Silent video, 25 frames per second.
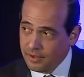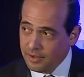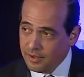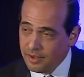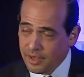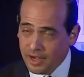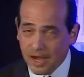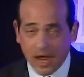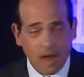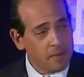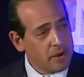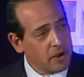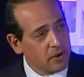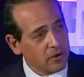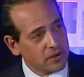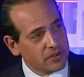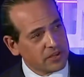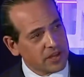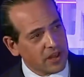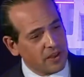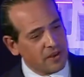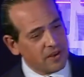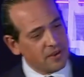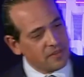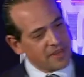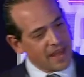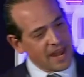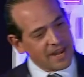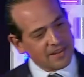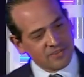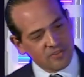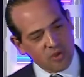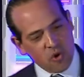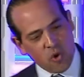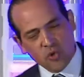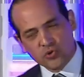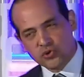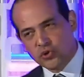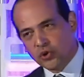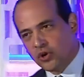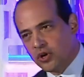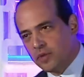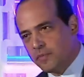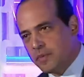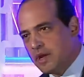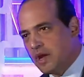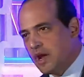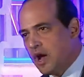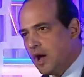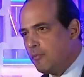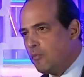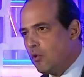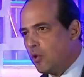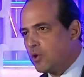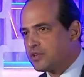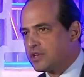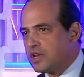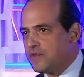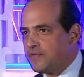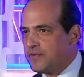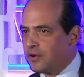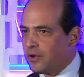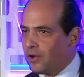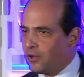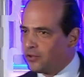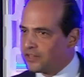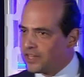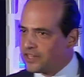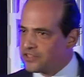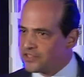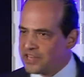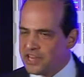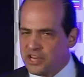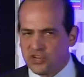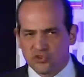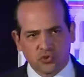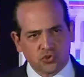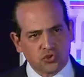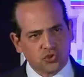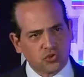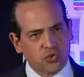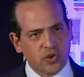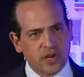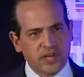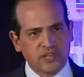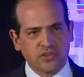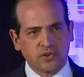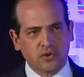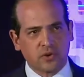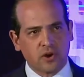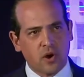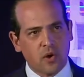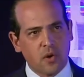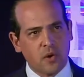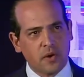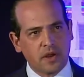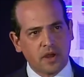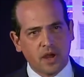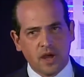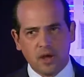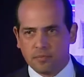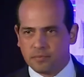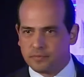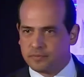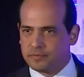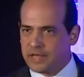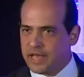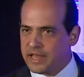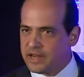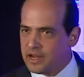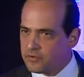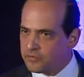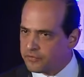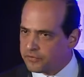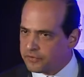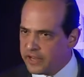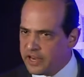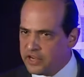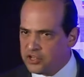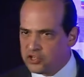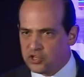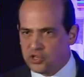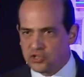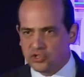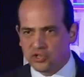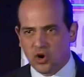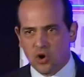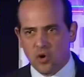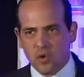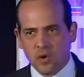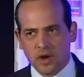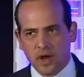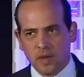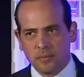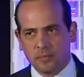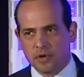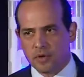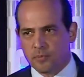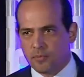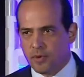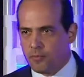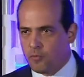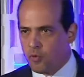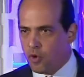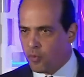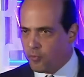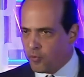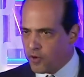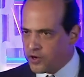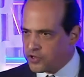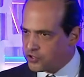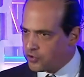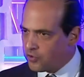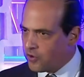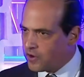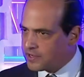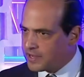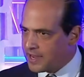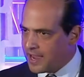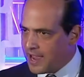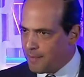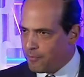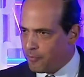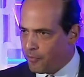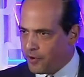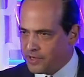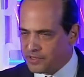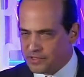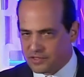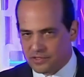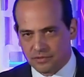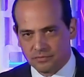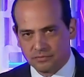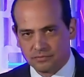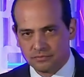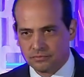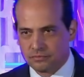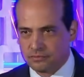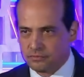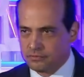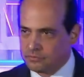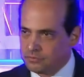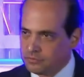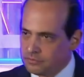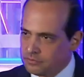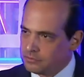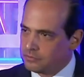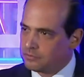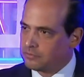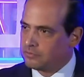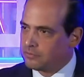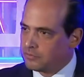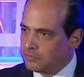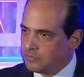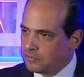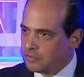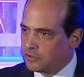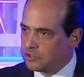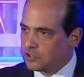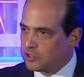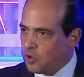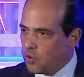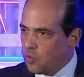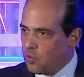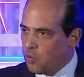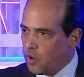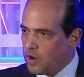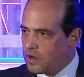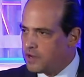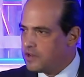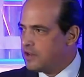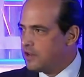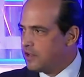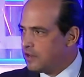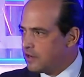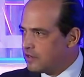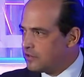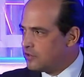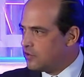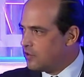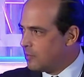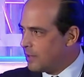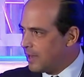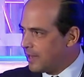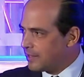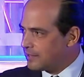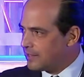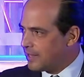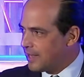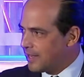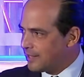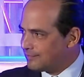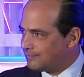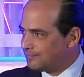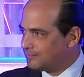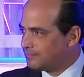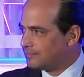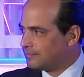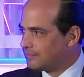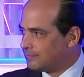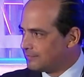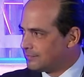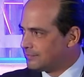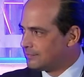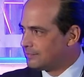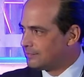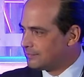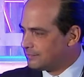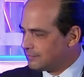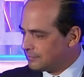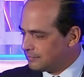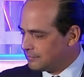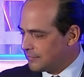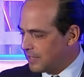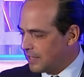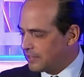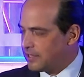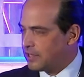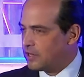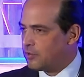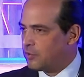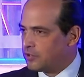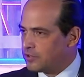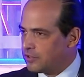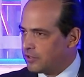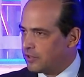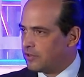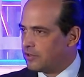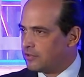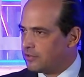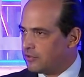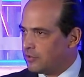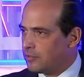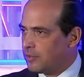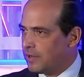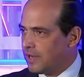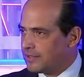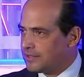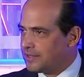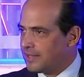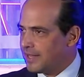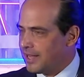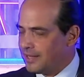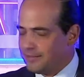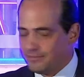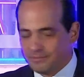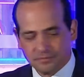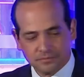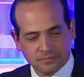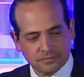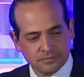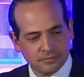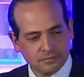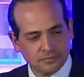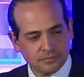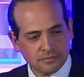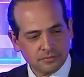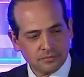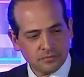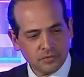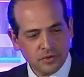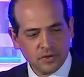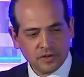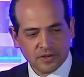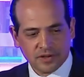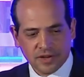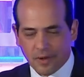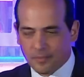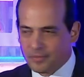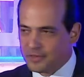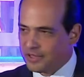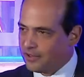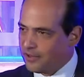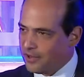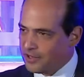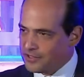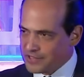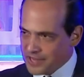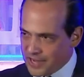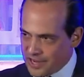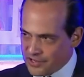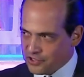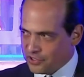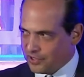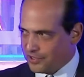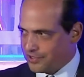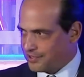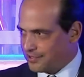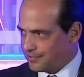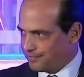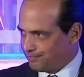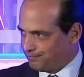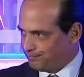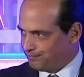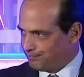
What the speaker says: And I'm here to tell you that those are going to become more difficult as interest rates are going up and inflation is going up, going to put more pressure on cap rates. So what are you going to do about that? I'll tell you what you're going to do about that. You're going to come to Los Angeles.